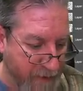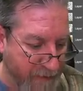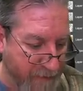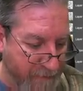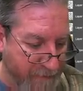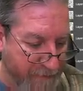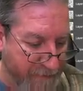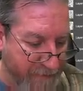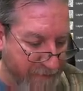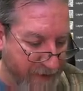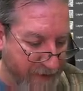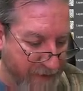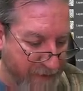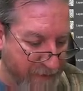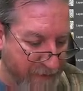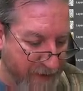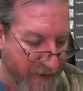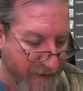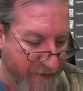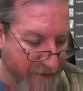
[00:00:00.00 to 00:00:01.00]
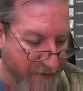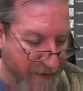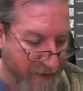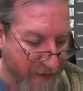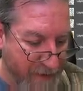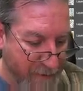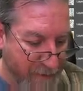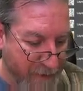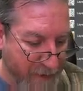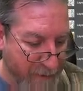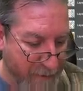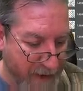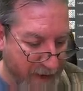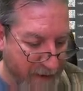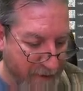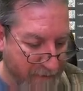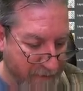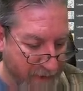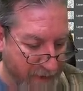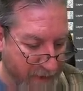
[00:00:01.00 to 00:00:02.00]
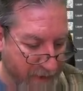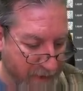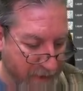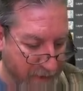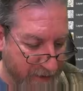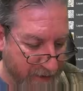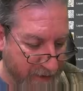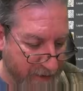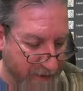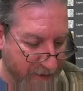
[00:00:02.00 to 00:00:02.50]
to figure out when I'm having a